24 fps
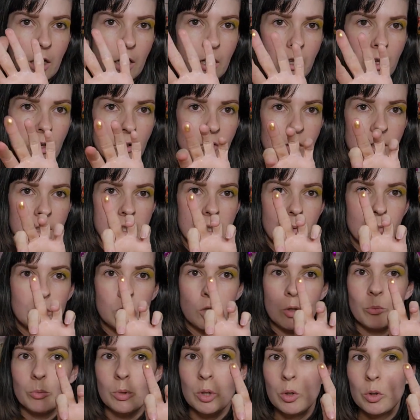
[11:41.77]
I think it's
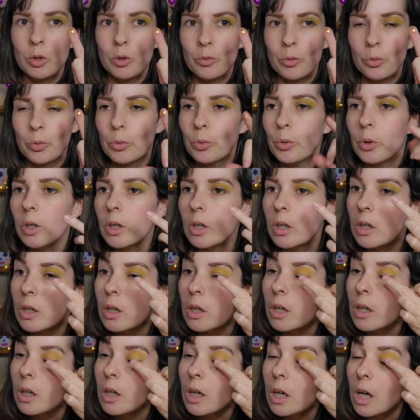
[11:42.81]
absolutely beautiful.
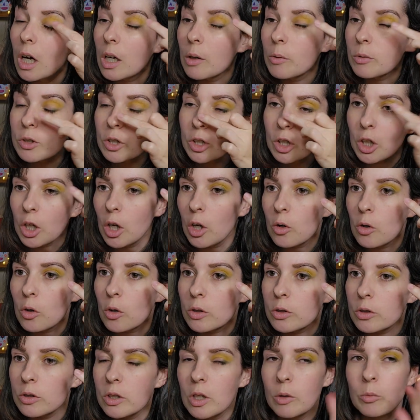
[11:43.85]
I'm just going to go
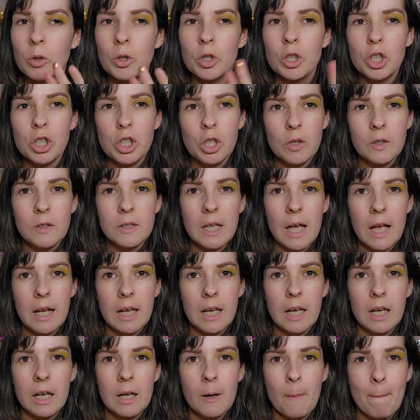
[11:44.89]
across. I'm not going to use
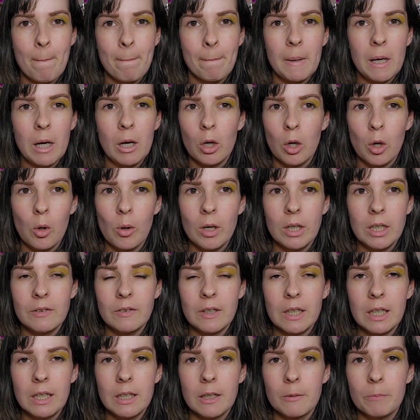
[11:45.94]
any glue or
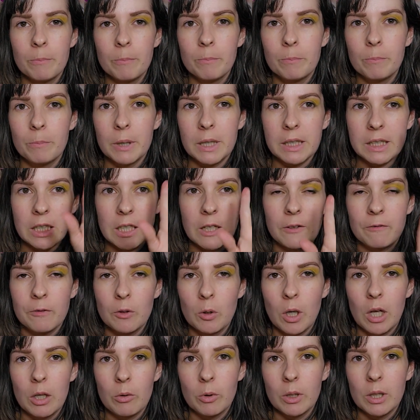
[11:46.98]
anything because I don't feel
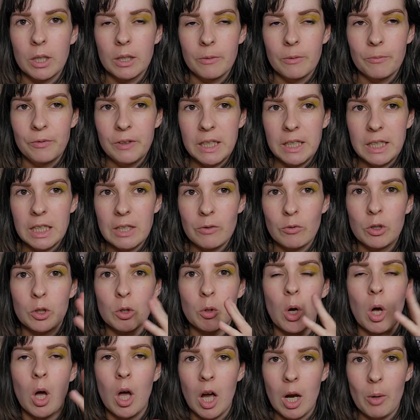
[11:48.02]
like we'll need it. I've already
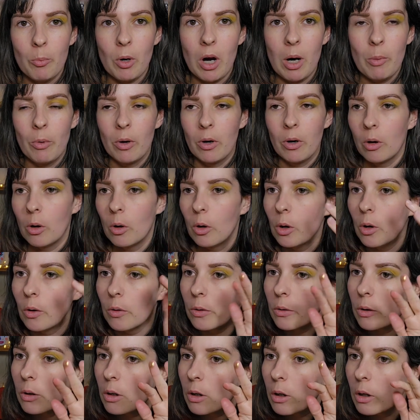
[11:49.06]
got eye primer
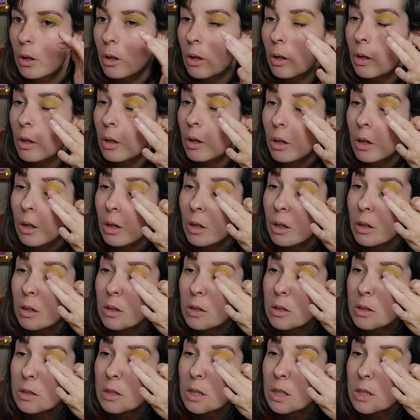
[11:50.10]
on.
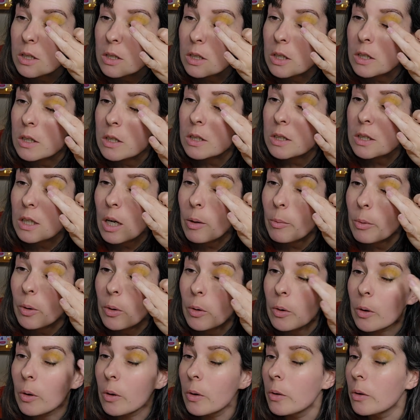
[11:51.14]
Let's just dab it
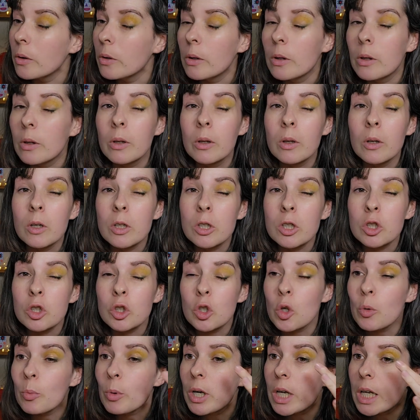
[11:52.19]
on.
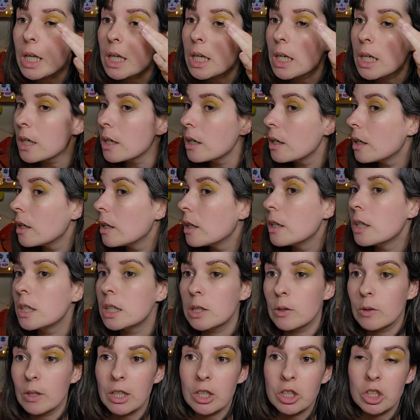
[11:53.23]
So pretty.
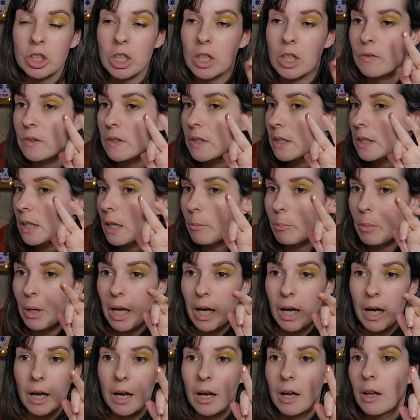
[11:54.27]
So it like shifts. It's like
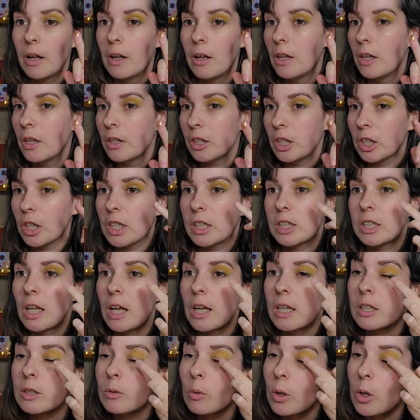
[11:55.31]
pink. Then it goes
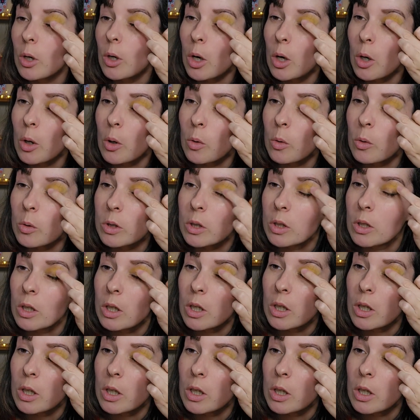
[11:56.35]
like to a gold.